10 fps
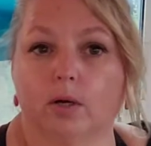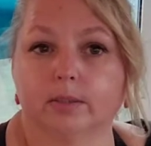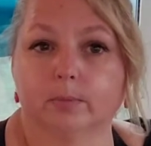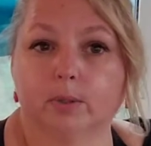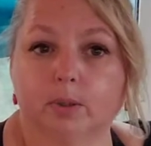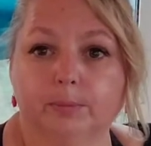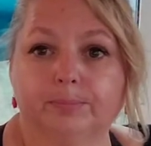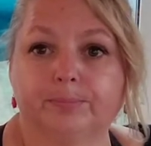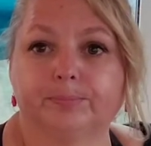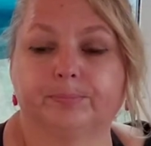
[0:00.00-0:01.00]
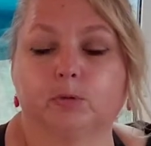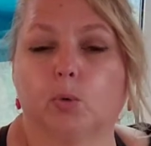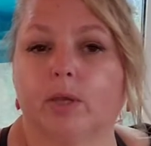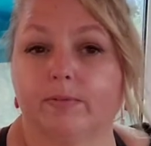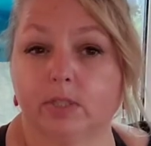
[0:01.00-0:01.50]
Wantable
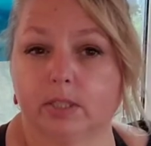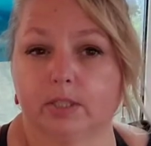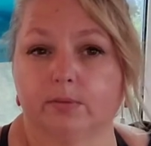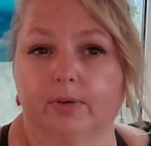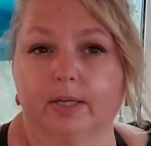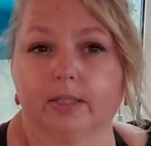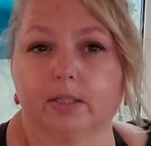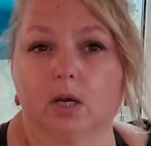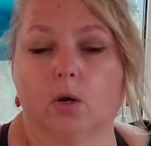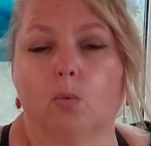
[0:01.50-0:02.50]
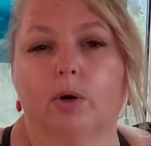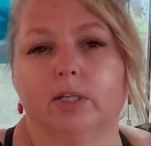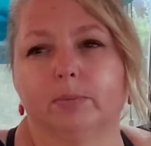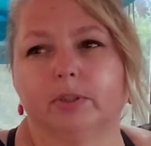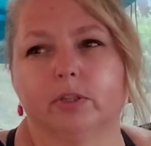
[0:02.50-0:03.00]
or even Stitch Fix, you,
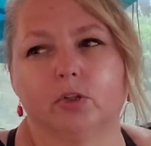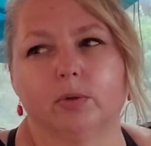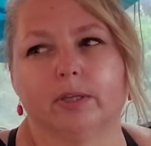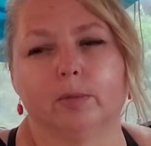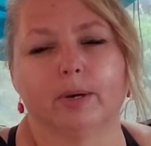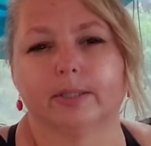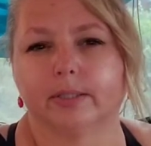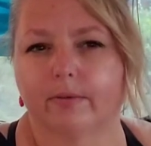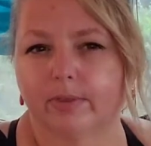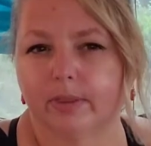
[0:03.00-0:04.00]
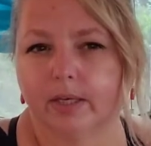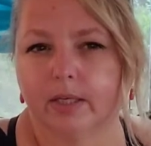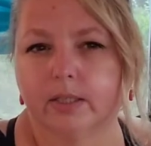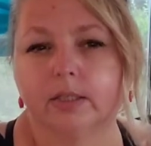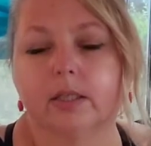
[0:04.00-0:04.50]
I think about seven
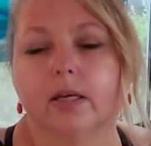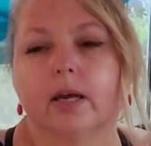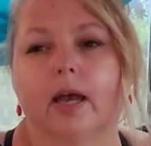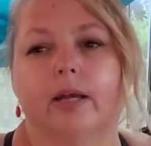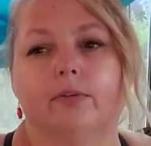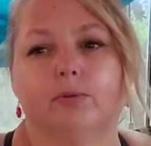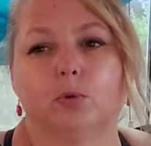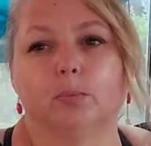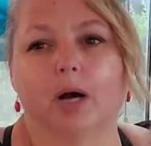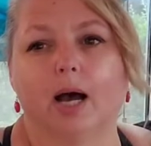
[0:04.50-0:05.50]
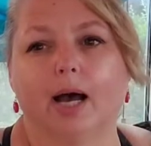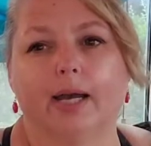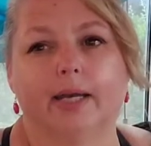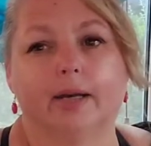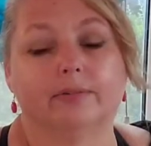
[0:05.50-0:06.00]
things, and if you
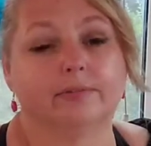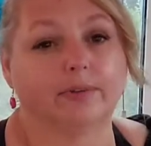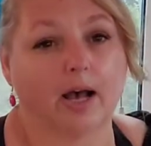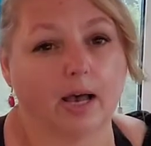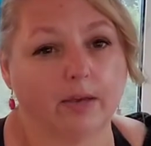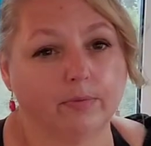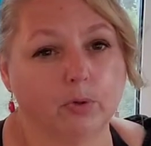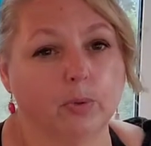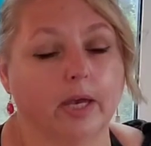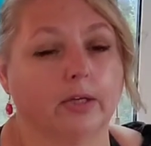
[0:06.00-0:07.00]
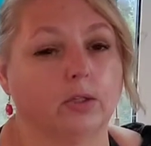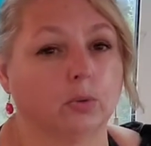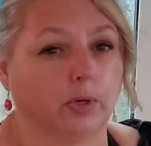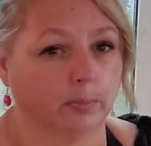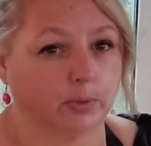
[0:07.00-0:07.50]
buy five, you get
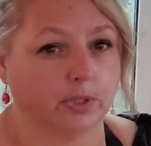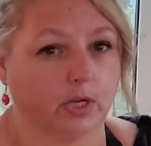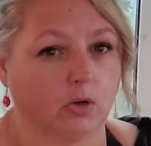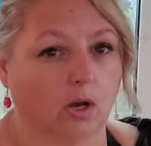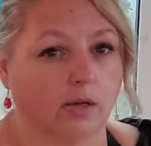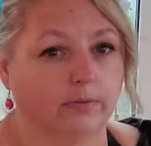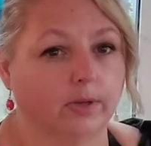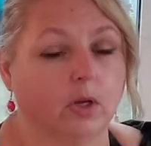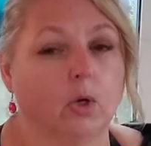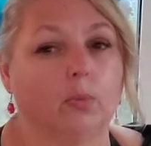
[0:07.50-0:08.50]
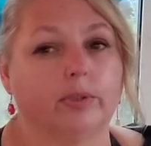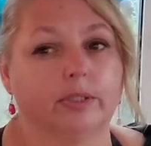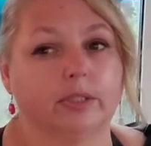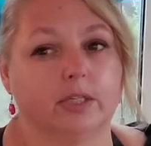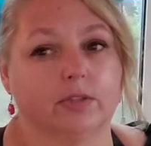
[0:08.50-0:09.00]
20% off. With
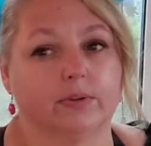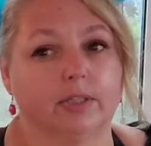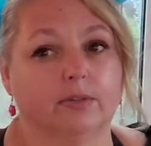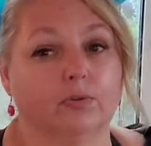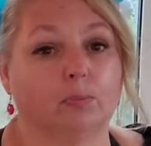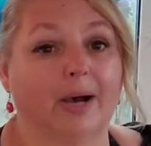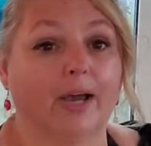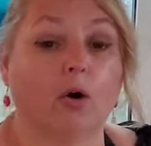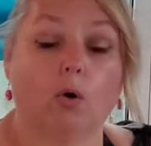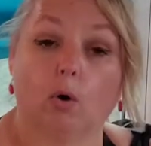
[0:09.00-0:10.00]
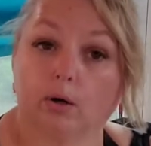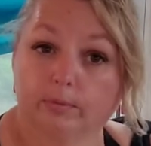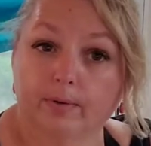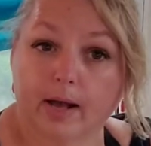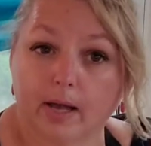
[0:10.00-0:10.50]
Stitch Fix, if you buy all
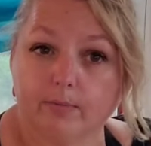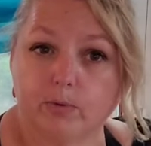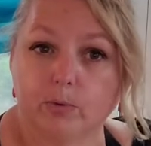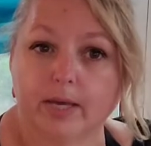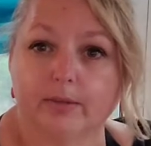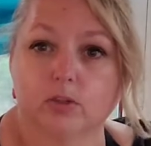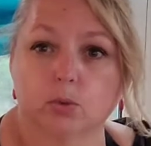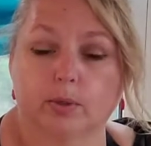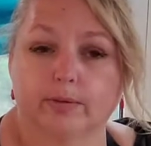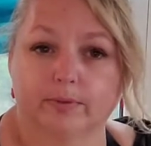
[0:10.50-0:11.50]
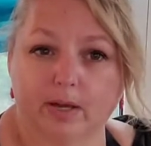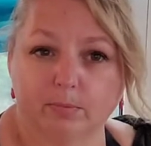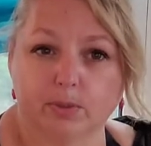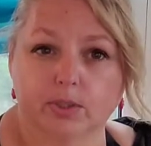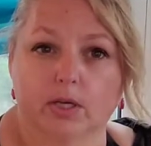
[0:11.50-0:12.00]
five, you get the
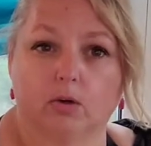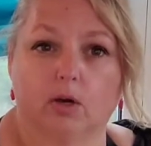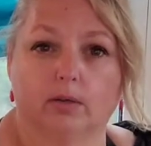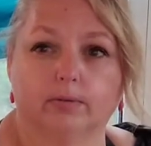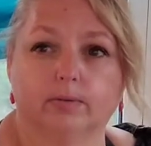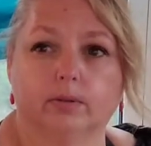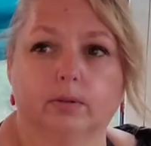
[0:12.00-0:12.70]
25% off.